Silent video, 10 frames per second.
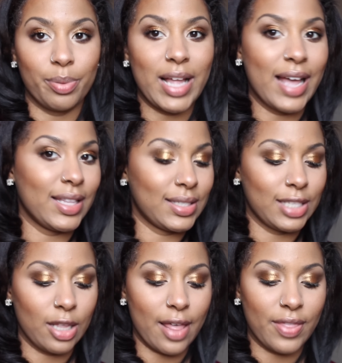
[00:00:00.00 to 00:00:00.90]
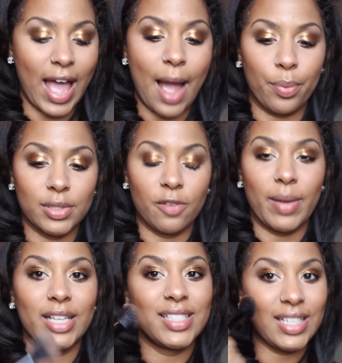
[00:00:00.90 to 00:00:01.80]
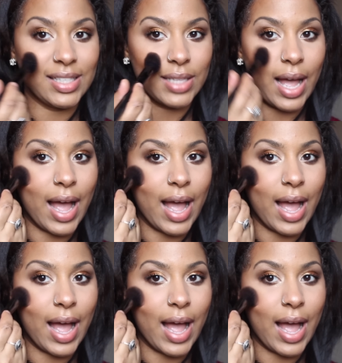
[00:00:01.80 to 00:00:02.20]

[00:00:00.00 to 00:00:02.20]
apply this to the apples of my cheeks.